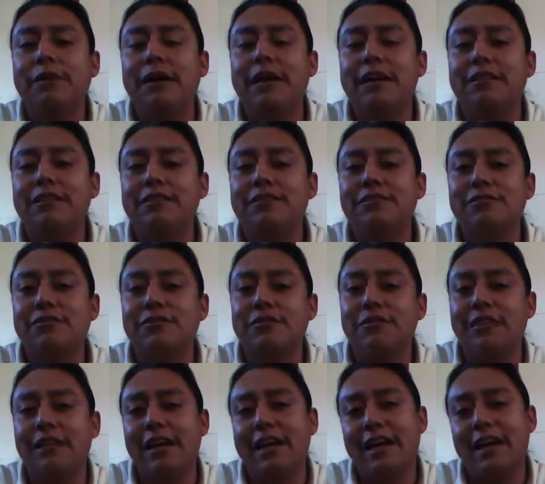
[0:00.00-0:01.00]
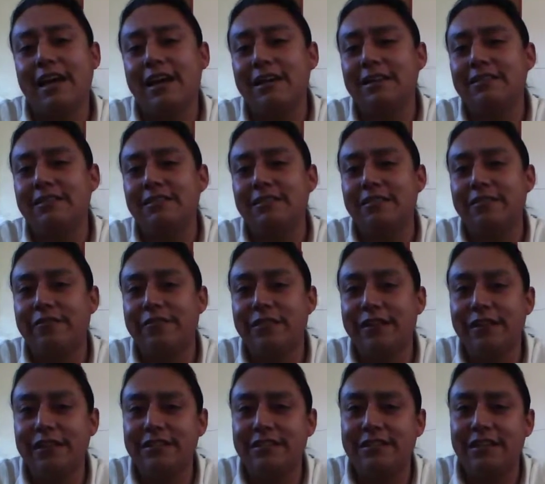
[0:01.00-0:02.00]
at the store that has
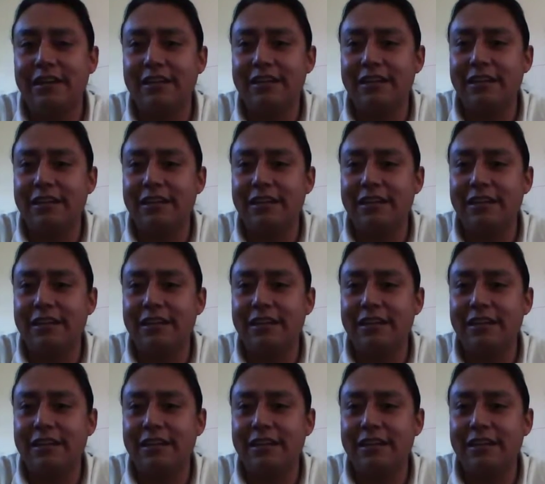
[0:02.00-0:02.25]
different inside